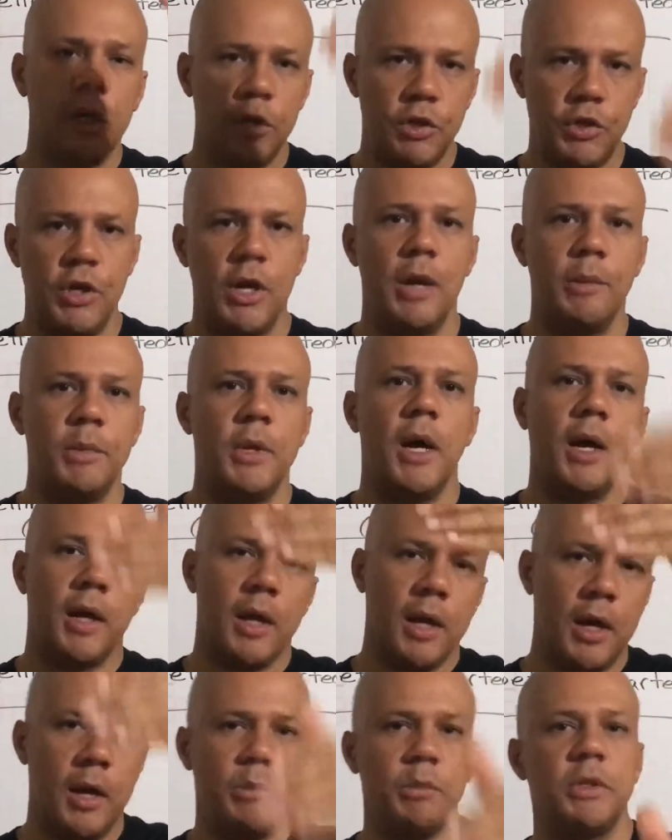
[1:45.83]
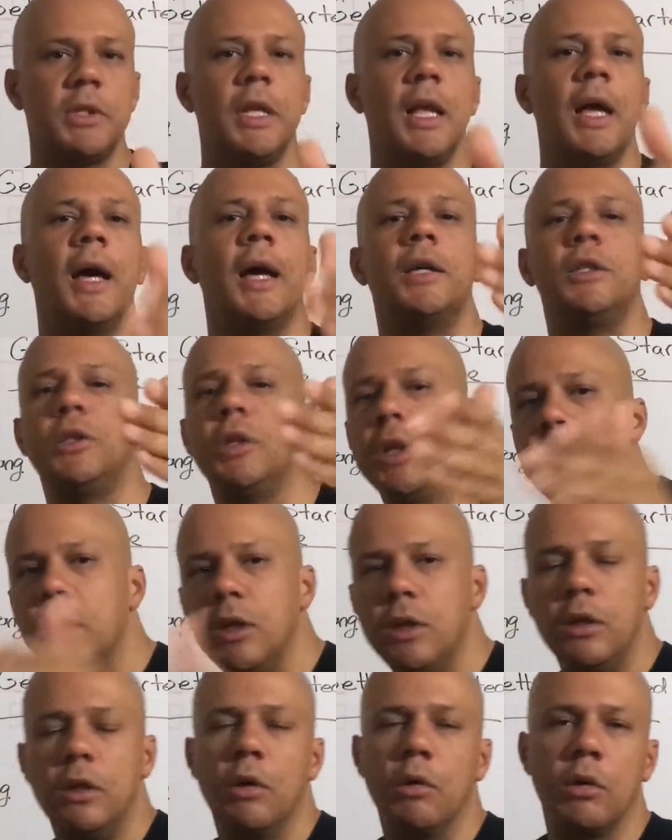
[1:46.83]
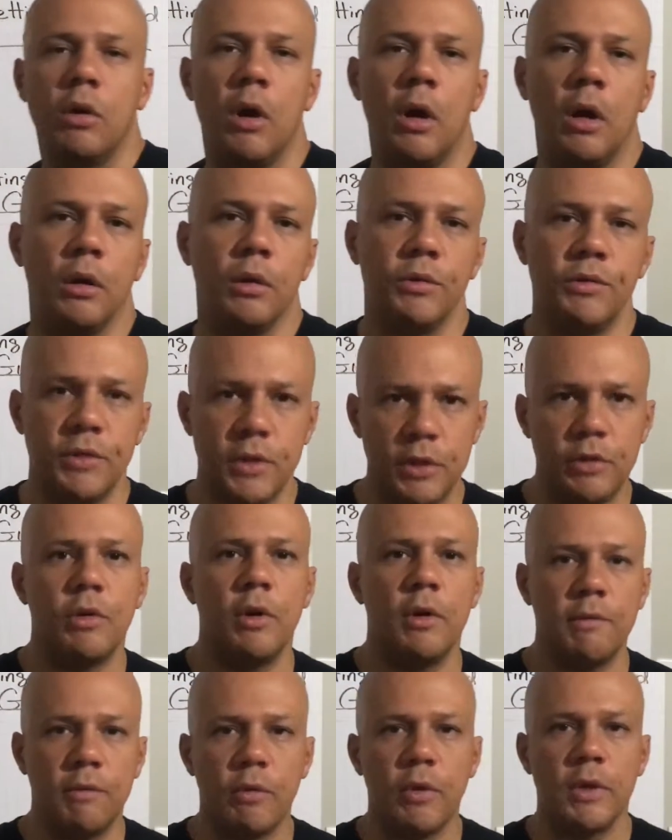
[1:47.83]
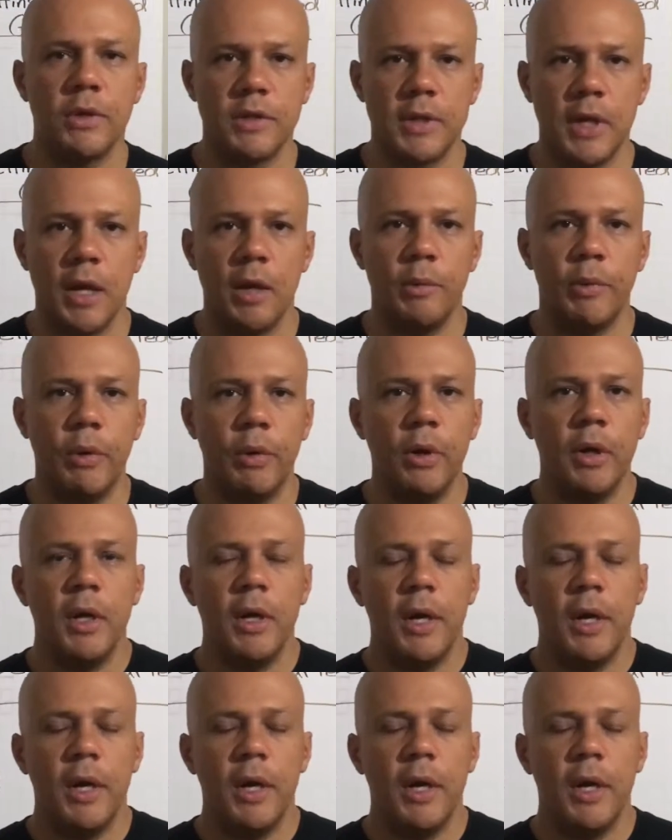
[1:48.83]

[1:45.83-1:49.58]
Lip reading: shop.com/Carlos Cintron, for example.